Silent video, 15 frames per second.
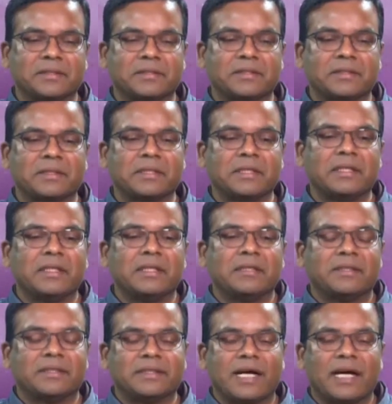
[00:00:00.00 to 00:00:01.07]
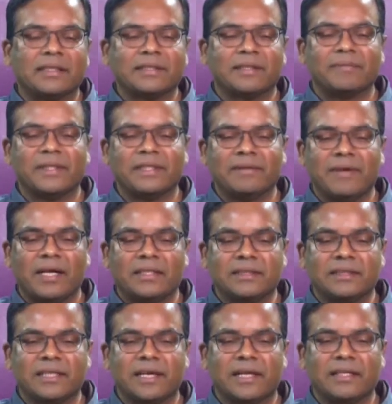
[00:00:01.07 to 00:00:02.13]
The charge coupled
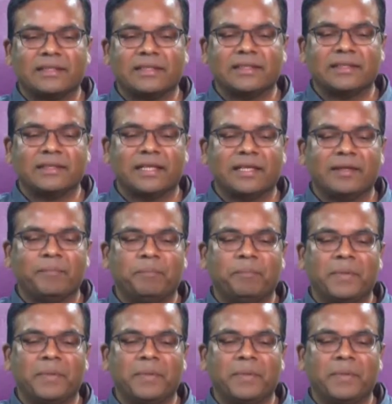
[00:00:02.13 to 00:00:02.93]
devices are essentially